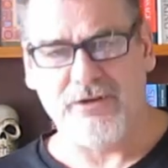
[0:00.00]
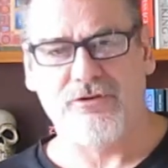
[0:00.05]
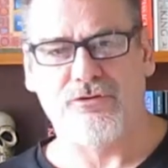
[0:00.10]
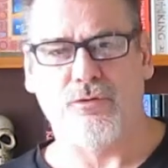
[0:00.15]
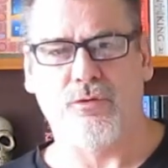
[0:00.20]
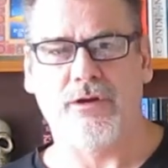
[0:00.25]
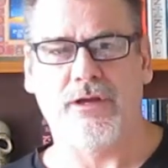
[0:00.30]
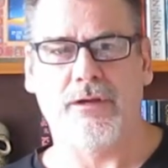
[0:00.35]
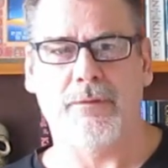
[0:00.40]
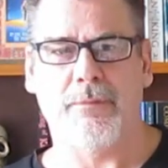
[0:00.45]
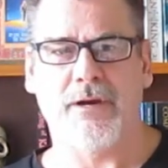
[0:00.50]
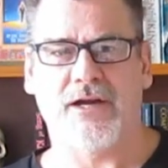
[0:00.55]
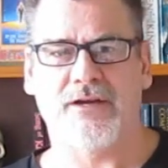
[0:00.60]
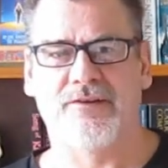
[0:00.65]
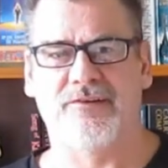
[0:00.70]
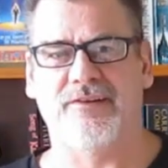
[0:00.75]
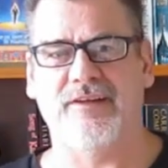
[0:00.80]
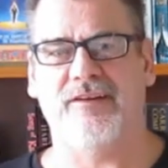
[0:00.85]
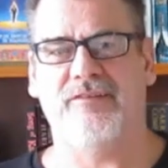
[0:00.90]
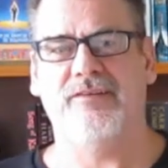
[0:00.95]
you're talking about
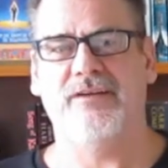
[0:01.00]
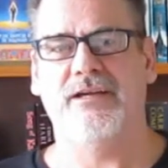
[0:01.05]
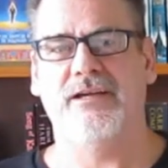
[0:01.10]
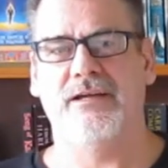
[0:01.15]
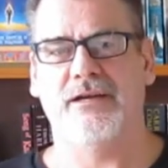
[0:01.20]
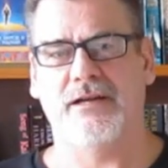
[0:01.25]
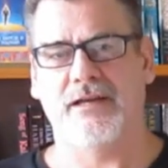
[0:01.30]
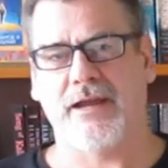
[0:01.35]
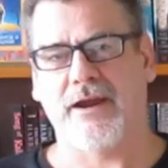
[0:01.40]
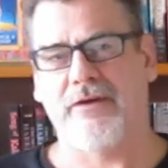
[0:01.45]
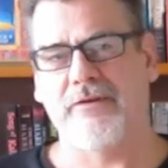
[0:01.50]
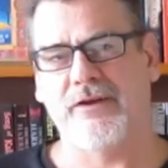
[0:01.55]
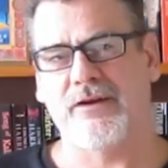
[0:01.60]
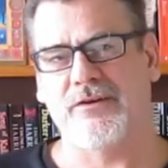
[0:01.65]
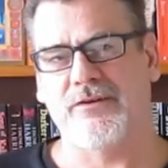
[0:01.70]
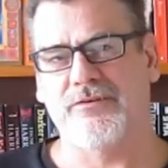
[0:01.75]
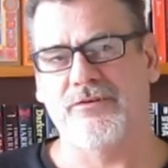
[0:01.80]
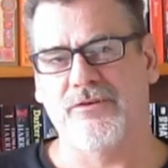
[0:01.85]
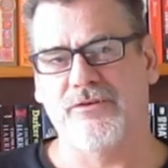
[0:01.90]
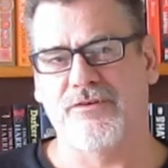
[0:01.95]
setting and
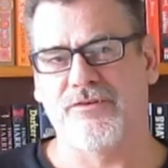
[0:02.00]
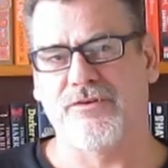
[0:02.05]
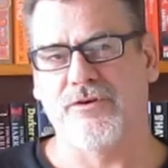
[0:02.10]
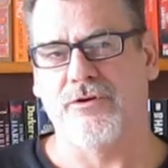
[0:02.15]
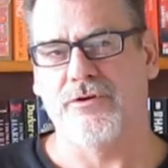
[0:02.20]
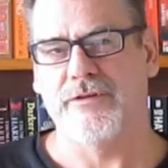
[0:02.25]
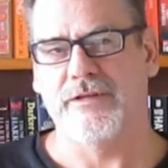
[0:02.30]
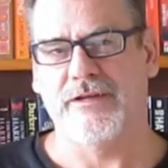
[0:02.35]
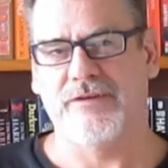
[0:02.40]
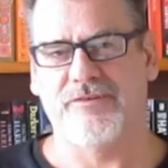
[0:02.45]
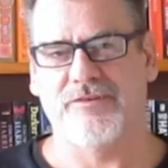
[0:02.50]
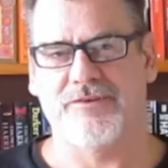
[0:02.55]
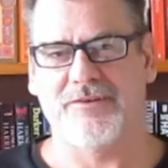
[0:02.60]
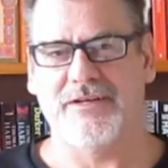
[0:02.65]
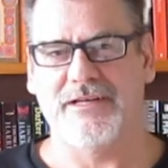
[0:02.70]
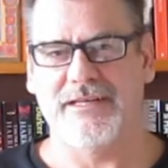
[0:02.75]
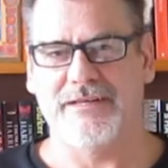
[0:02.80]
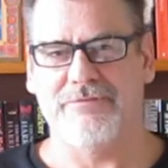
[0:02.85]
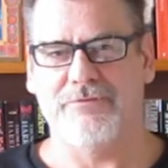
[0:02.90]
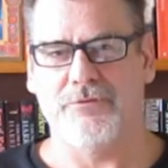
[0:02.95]
characters and so on that
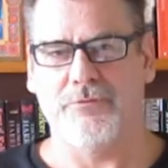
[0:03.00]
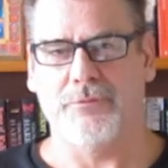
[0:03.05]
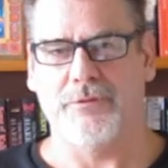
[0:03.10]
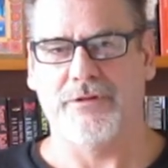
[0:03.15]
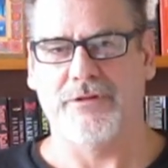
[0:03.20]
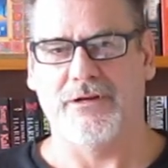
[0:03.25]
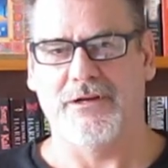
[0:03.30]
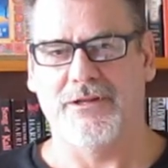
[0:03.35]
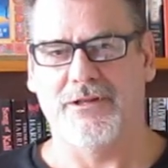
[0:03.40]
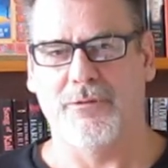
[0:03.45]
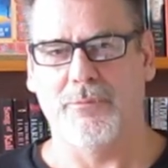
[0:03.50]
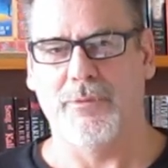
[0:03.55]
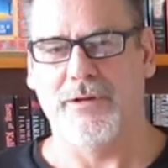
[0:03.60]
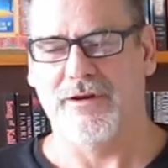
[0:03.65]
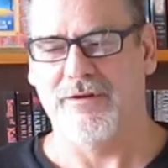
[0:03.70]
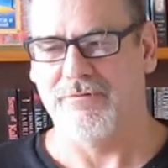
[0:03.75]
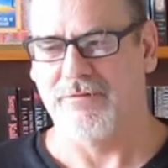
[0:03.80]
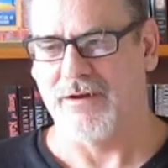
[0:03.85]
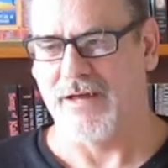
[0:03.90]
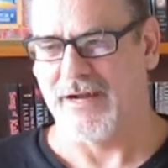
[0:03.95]
just leave you with a little bit
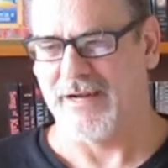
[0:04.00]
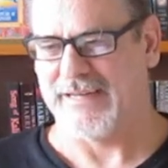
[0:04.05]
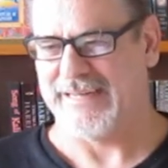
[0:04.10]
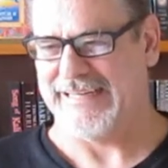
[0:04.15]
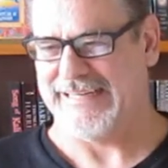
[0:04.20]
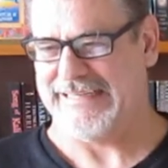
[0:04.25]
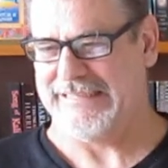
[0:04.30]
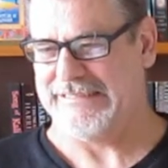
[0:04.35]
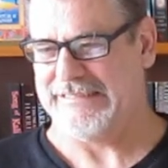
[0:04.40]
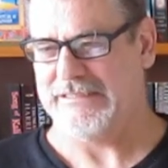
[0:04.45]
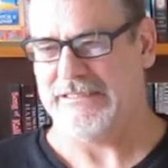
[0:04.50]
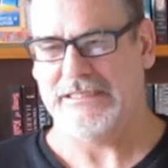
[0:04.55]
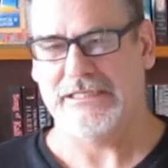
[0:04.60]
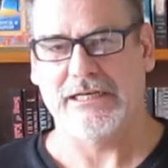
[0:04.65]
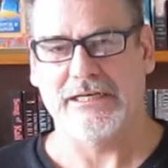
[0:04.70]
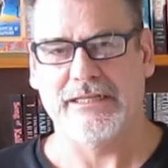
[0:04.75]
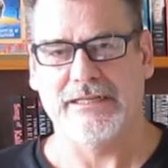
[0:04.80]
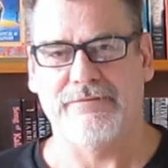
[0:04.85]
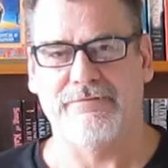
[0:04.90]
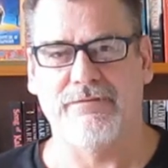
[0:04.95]
of like a, you
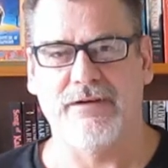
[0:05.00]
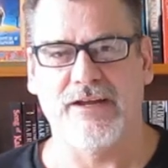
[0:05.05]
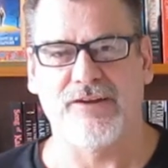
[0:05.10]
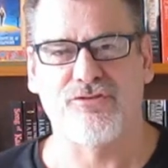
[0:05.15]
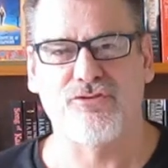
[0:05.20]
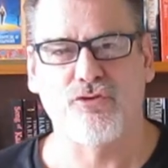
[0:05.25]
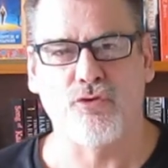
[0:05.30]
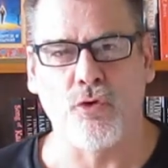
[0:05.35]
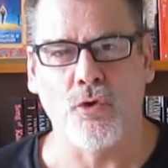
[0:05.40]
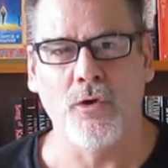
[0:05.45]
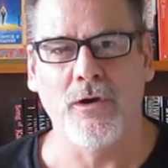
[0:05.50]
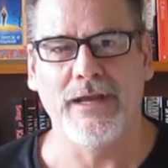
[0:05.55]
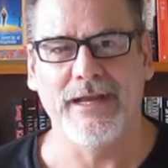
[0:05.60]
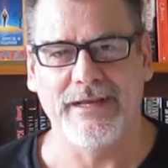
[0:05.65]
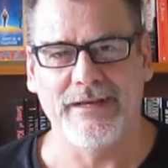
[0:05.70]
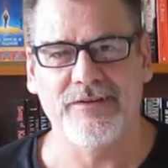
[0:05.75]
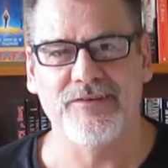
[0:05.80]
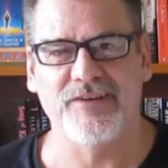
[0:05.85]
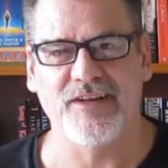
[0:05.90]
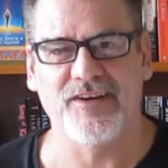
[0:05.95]
know, that flesh
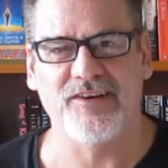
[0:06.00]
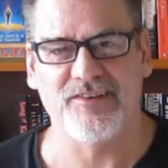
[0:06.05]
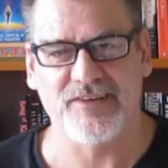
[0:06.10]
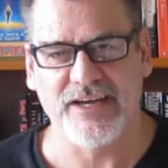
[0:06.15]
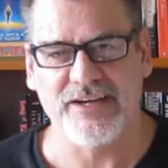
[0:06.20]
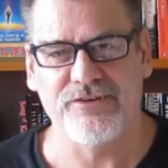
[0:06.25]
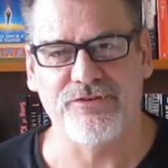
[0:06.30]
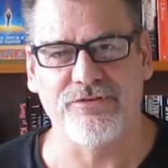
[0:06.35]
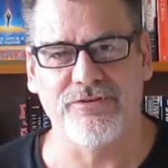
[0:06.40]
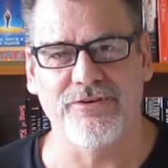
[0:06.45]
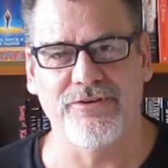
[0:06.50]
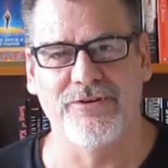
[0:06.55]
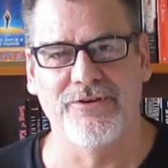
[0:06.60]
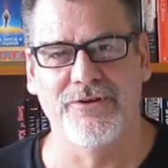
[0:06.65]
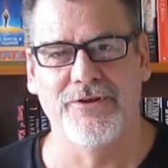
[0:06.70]
crawling sensation.